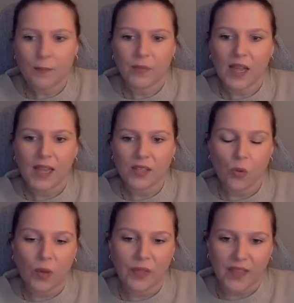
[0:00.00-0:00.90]
I don't
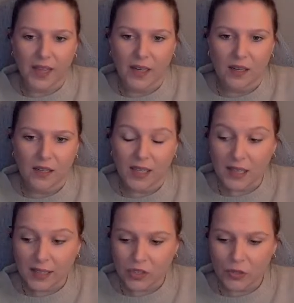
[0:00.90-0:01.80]
want that. Like,
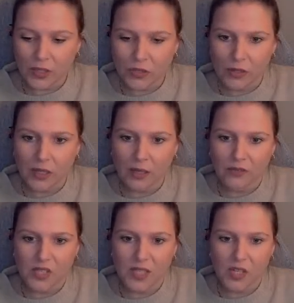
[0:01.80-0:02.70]
literally during
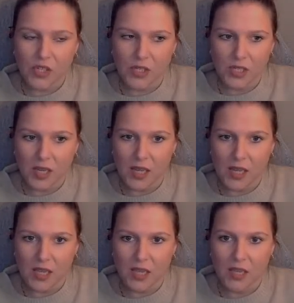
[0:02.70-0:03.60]
conversations,
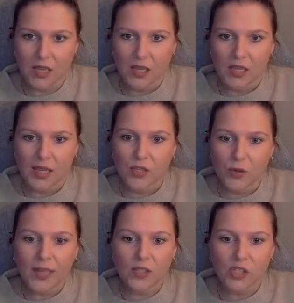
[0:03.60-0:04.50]
he
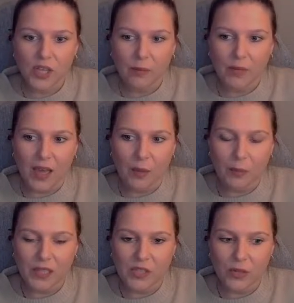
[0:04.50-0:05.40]
tried to shut me up,
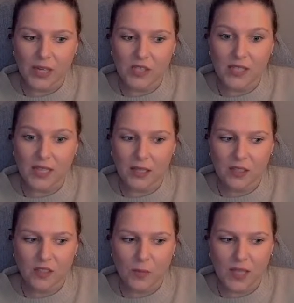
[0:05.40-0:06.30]
and he tried to
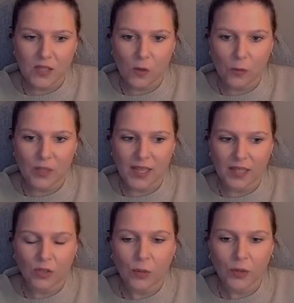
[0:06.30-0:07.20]
silence me and told me,
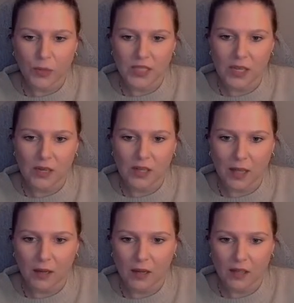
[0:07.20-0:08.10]
like, no one wants to hear
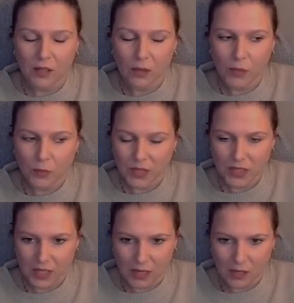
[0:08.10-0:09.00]
that. No one wants
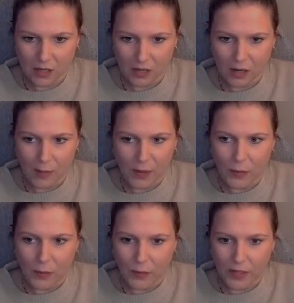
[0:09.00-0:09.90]
to hear about
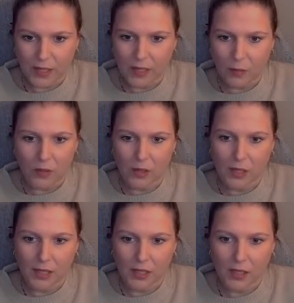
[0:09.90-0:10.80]
your work anymore.
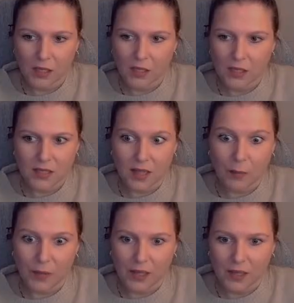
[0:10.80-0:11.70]
Like,
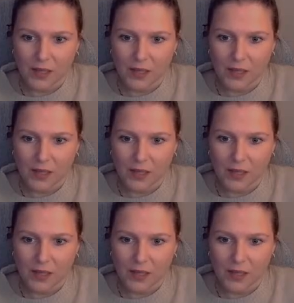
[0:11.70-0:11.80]
stop it.